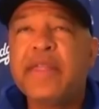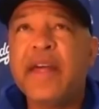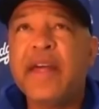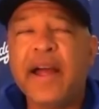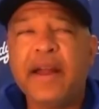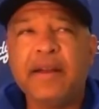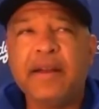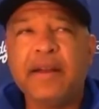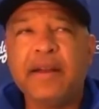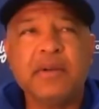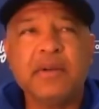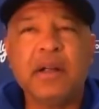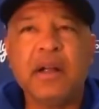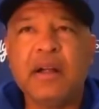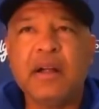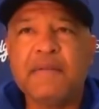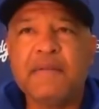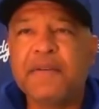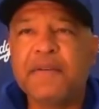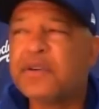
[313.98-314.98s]

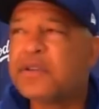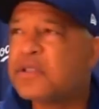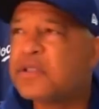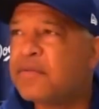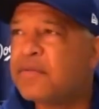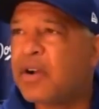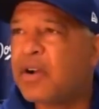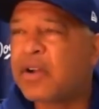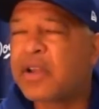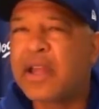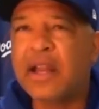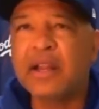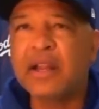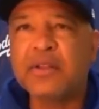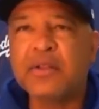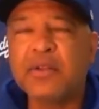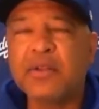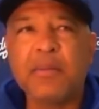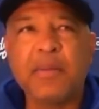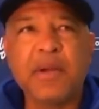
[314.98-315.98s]
that, first of all,
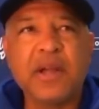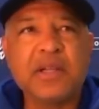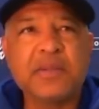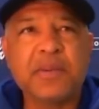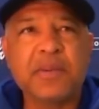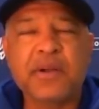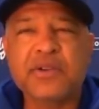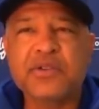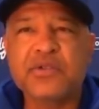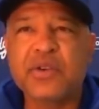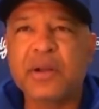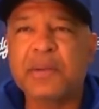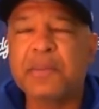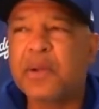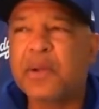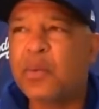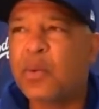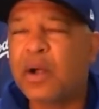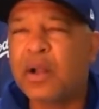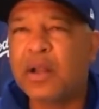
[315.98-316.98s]
Kenley threw the baseball
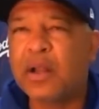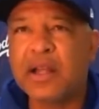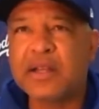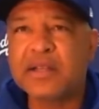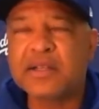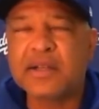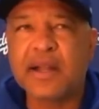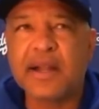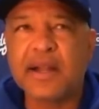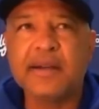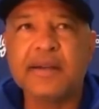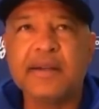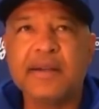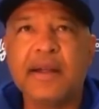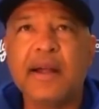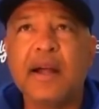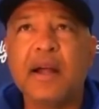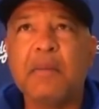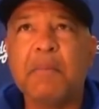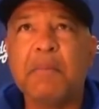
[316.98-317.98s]
extremely well last night,
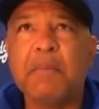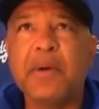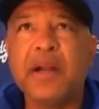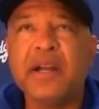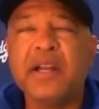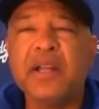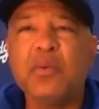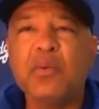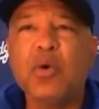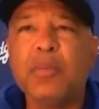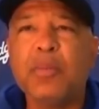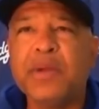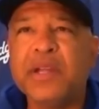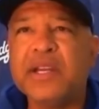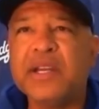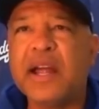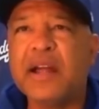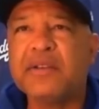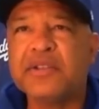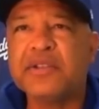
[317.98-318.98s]
but he will be
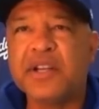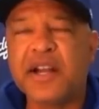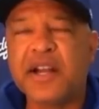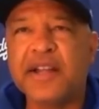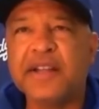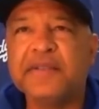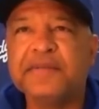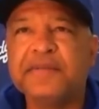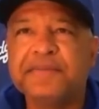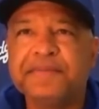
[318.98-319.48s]
down tonight.